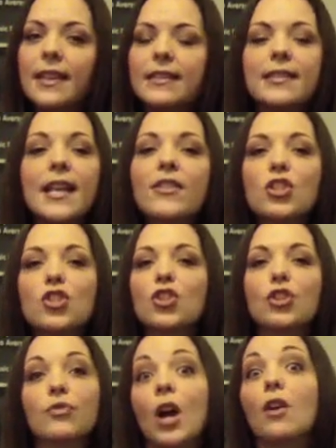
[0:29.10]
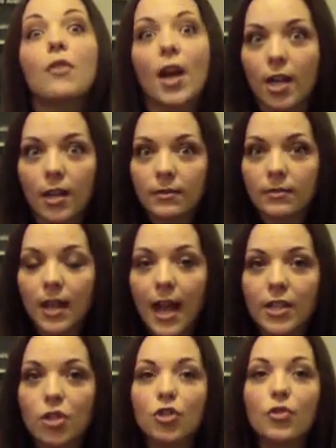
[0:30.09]
Say that you're a runner
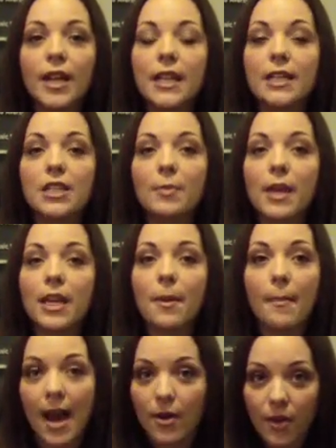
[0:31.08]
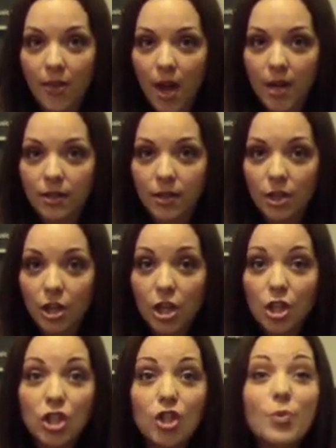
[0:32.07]
and you're training to be in a marathon.
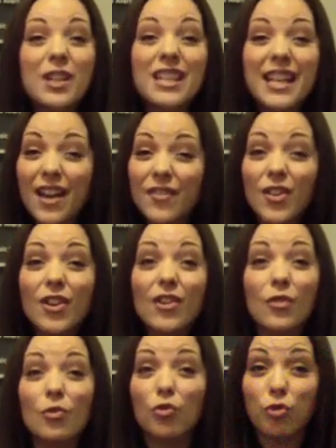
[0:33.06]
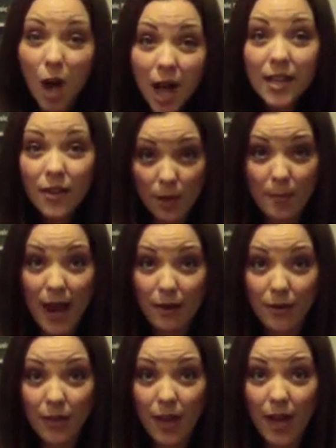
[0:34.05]
You would never run the
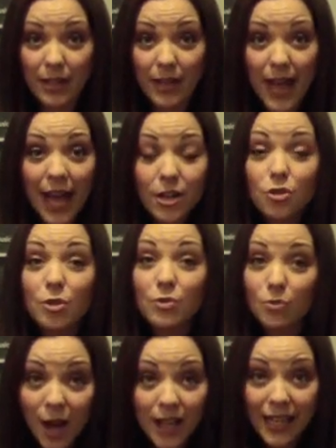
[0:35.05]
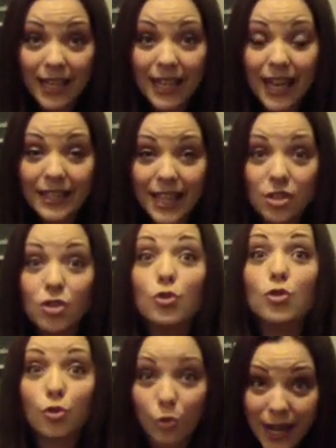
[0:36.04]
marathon, actually run it, unless you
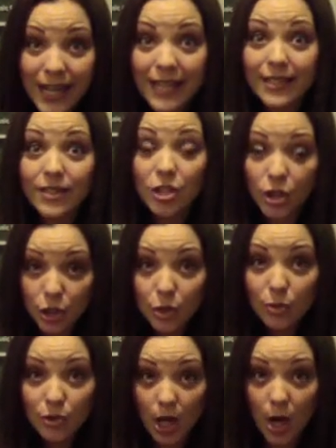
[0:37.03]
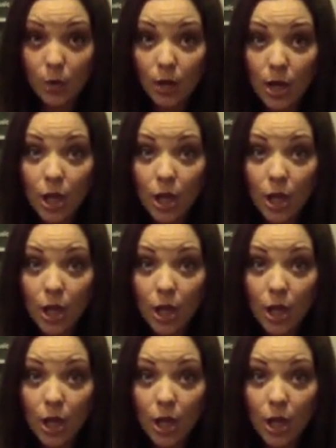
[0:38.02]
trained to do so.